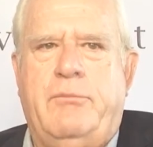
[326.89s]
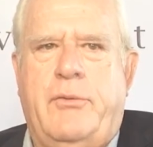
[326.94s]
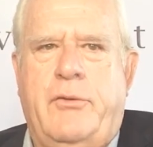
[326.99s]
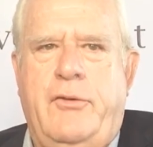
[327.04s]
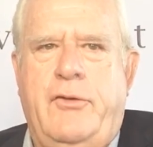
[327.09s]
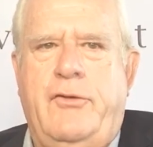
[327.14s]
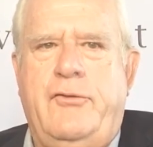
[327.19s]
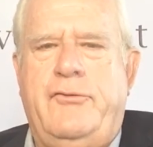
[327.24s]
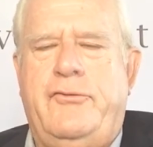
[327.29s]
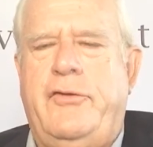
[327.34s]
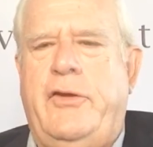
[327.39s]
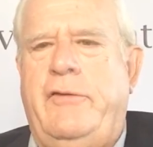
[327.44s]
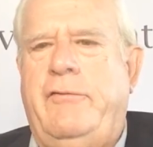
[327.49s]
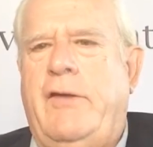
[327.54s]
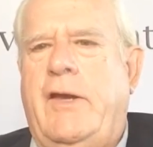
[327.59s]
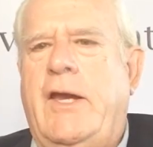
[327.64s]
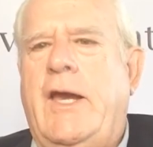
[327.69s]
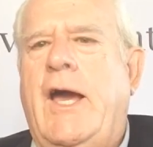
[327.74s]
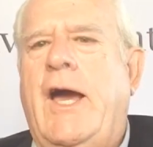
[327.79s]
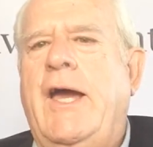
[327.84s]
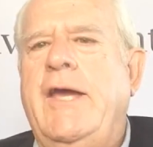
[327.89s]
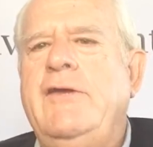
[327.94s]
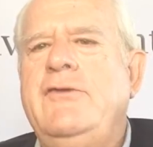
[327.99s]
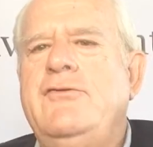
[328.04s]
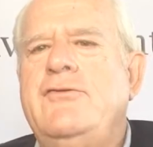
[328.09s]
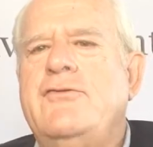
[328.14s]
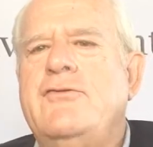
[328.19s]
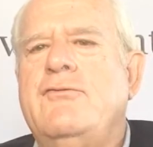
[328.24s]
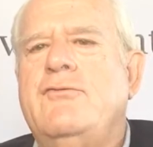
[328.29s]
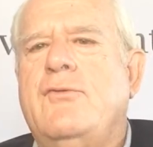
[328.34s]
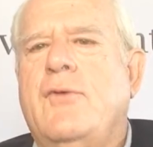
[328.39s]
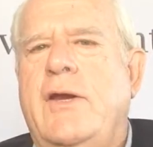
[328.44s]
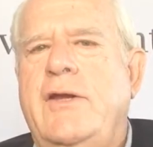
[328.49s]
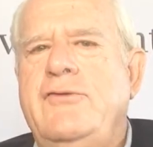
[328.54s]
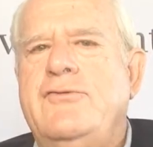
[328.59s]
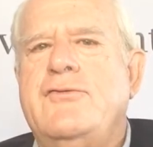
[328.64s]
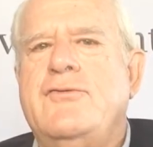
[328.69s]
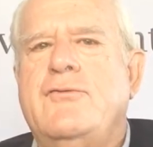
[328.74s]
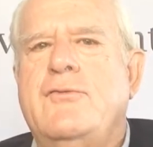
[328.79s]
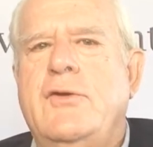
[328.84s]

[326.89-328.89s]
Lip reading: producing the kinds of rates of